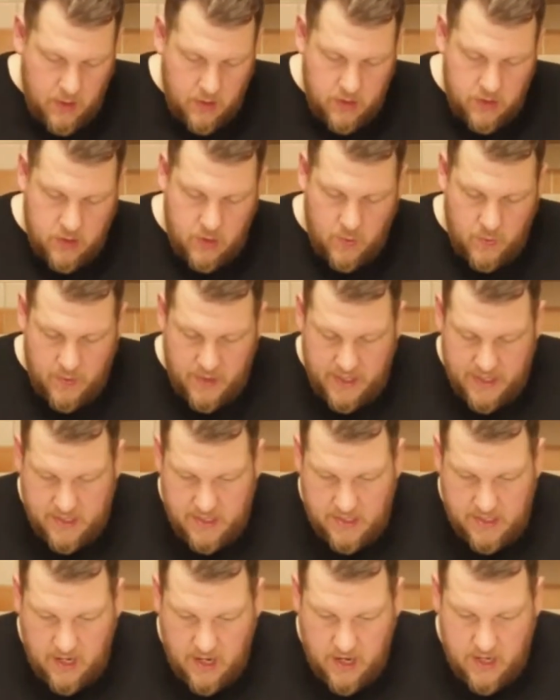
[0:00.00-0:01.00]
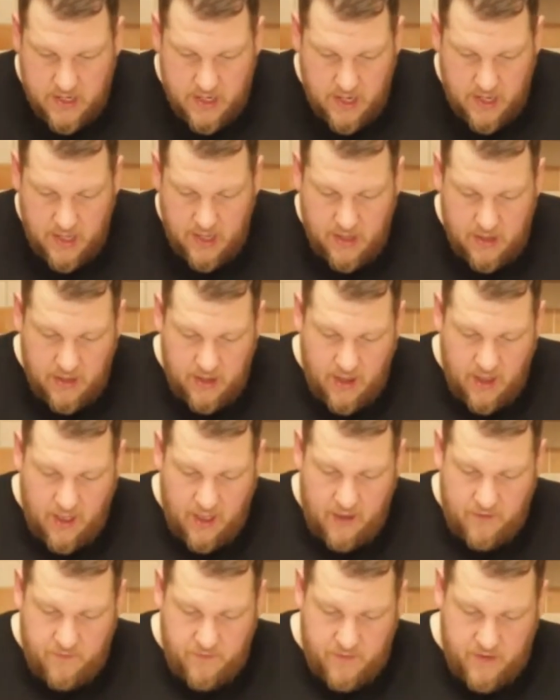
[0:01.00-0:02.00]
So let's start. I
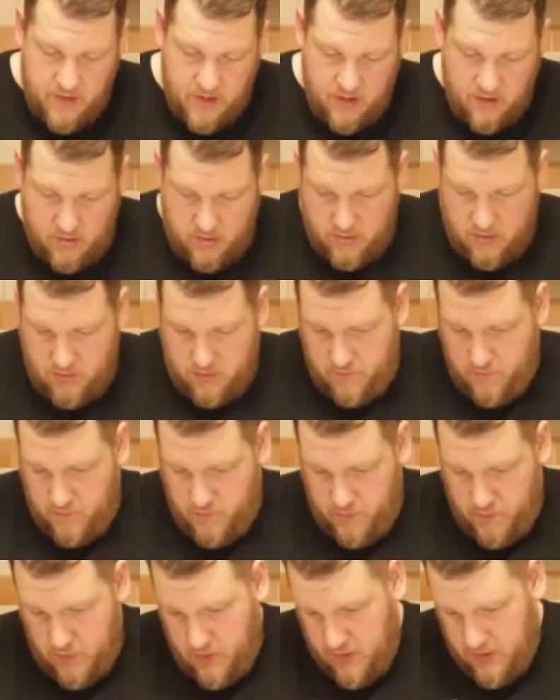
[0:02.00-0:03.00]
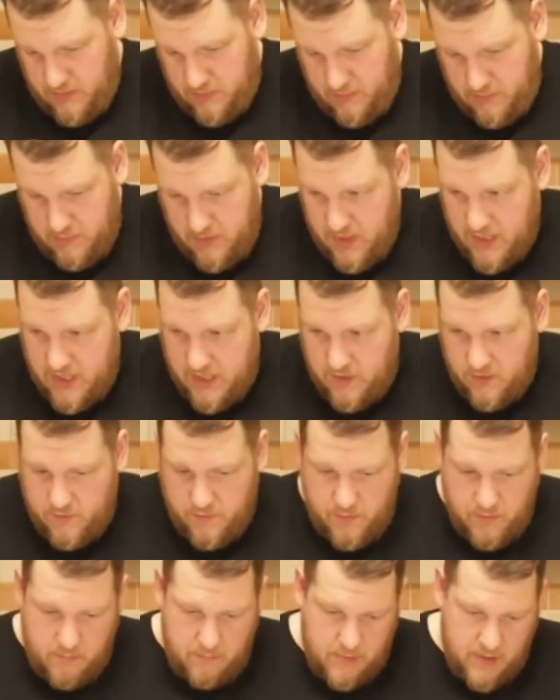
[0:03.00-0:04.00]
have here 400 milliliter
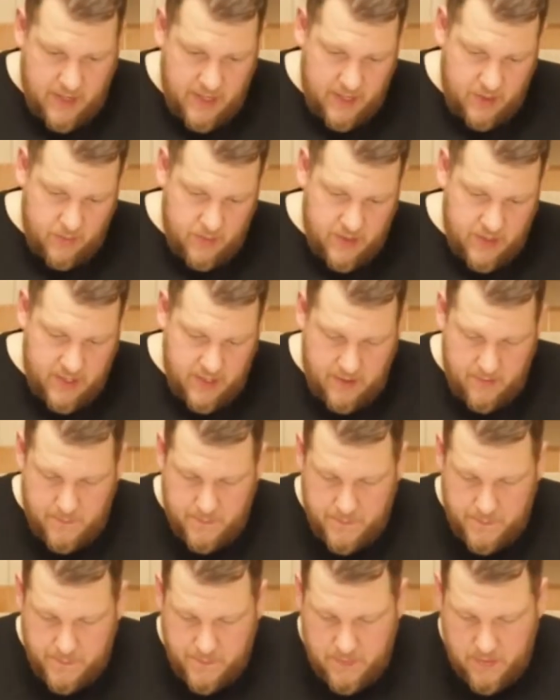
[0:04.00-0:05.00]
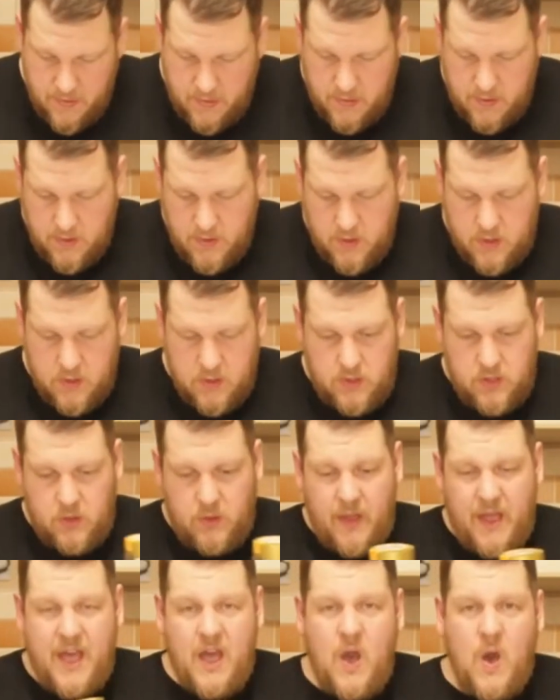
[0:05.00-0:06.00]
from my liquid here.
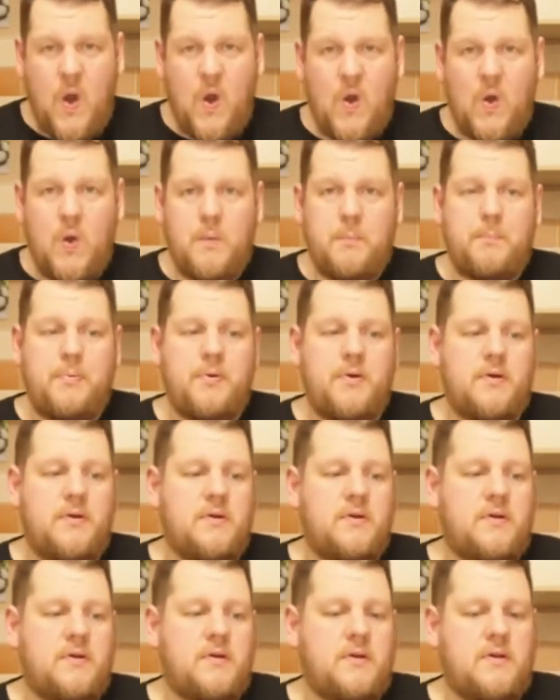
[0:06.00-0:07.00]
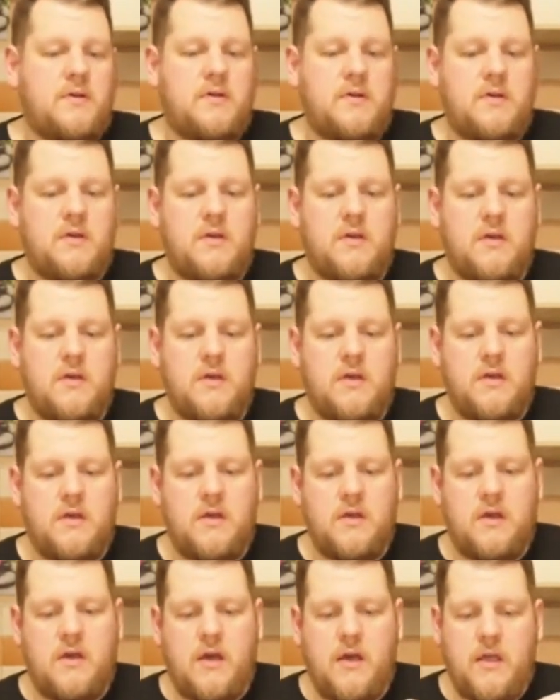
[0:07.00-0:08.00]
So I hope
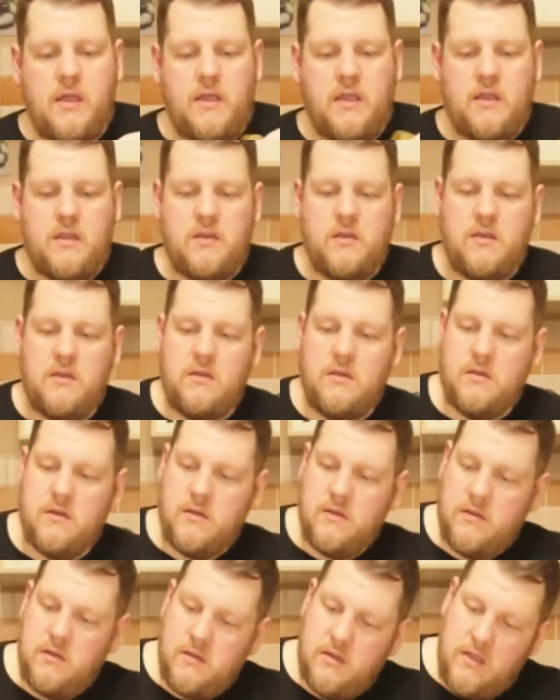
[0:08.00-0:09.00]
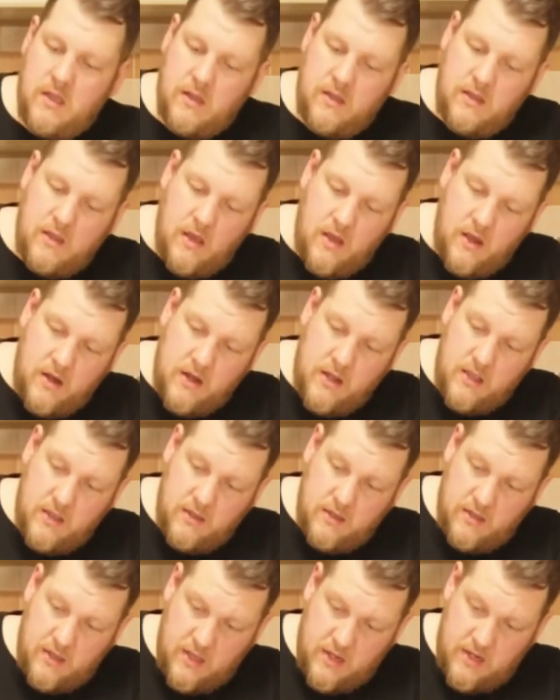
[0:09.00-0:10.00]
I can get the honey
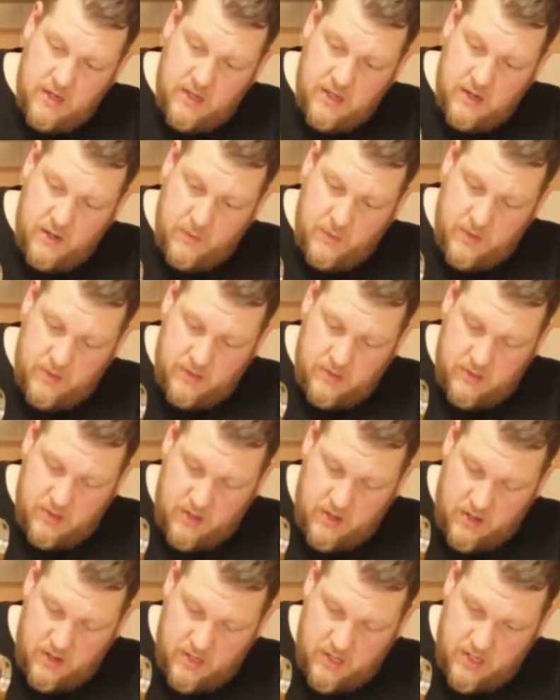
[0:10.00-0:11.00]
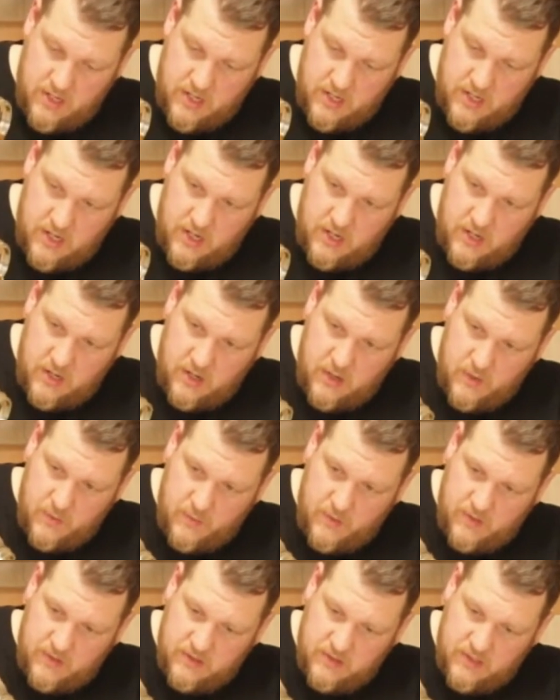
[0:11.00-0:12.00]
inside here. We start here
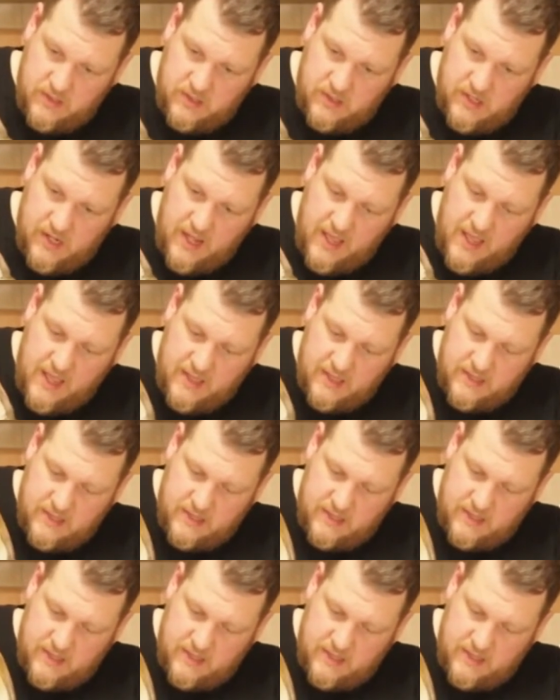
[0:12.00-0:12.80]
with this glass,